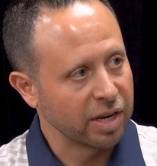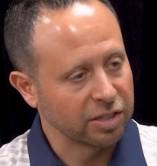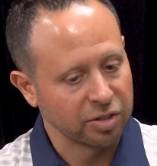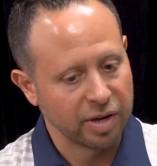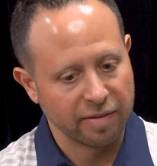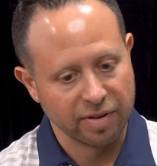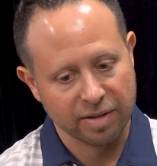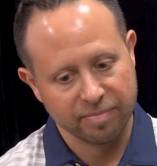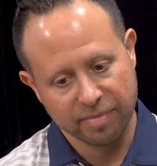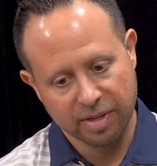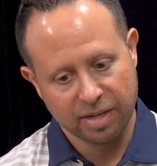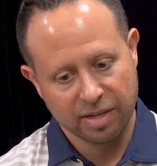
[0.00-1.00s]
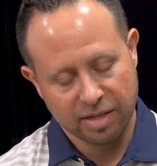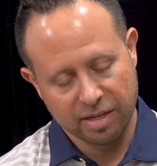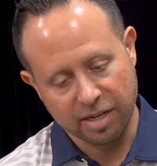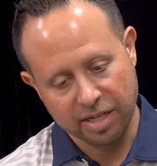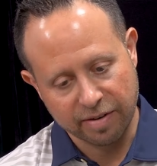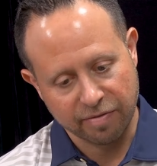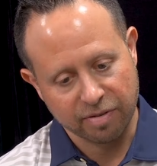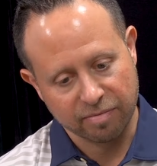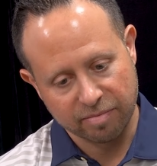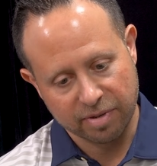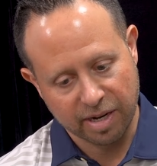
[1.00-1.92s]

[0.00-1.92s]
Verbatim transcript: We also have a different